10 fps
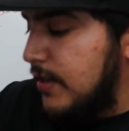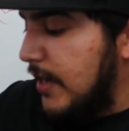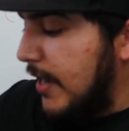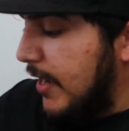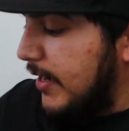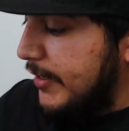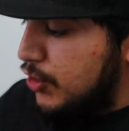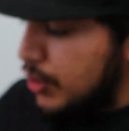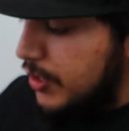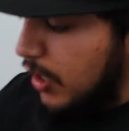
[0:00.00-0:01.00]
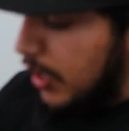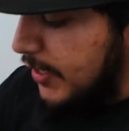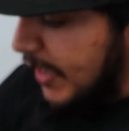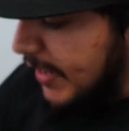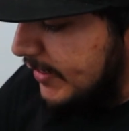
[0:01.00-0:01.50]
And I turned it on.
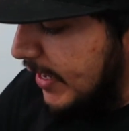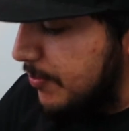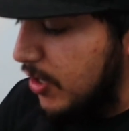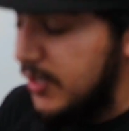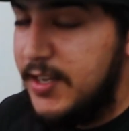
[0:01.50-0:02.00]
It had a game